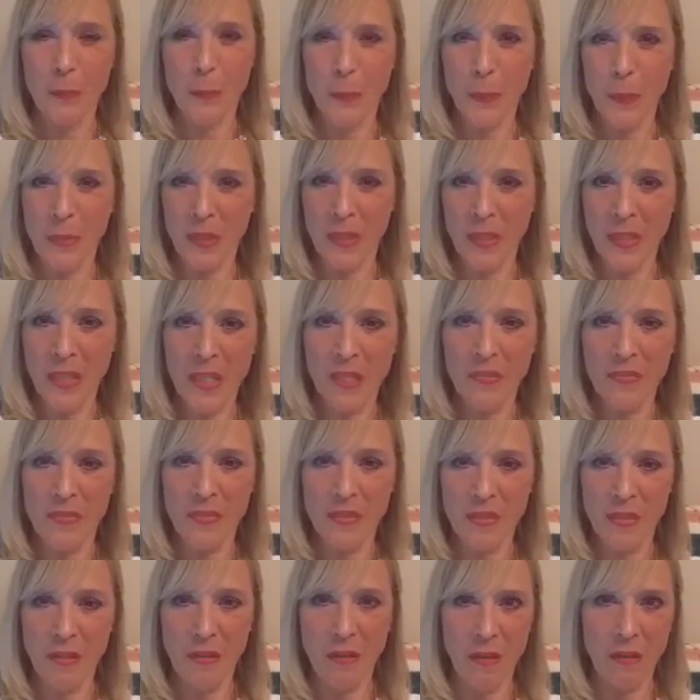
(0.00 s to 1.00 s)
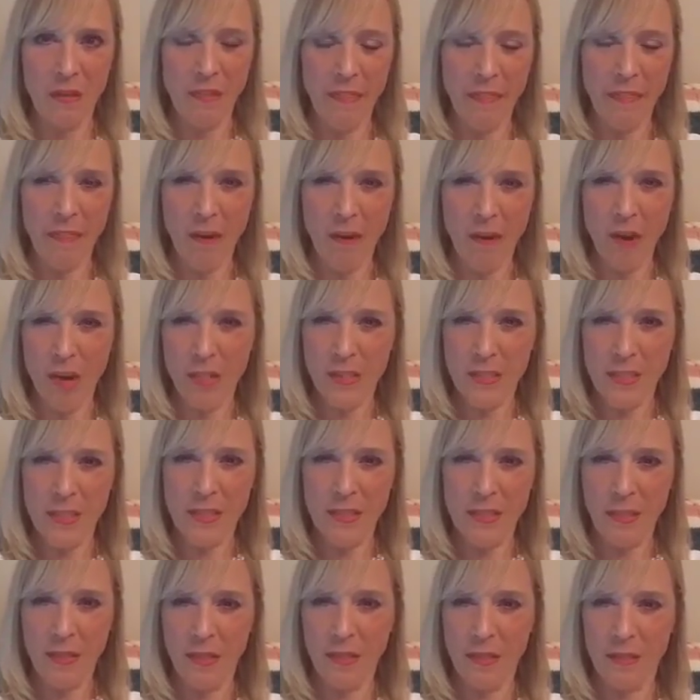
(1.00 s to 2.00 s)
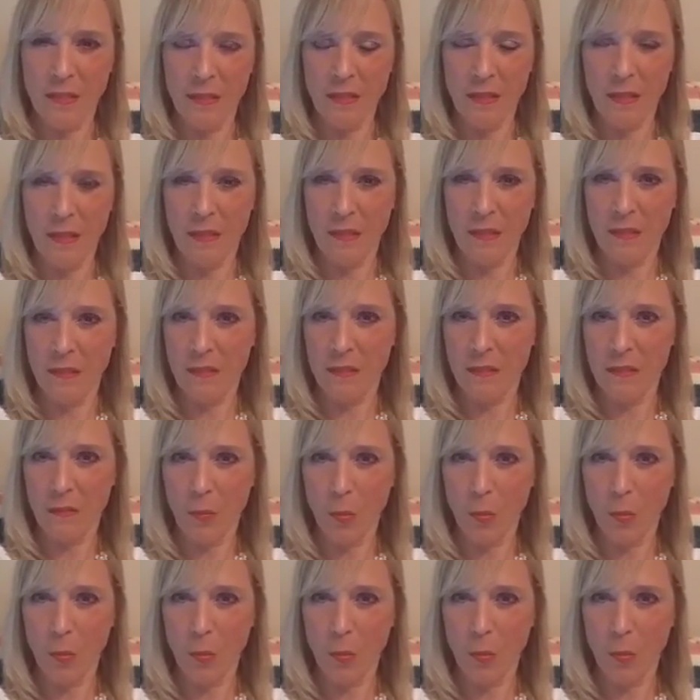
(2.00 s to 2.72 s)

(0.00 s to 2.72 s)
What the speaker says: beliefs and thoughts that and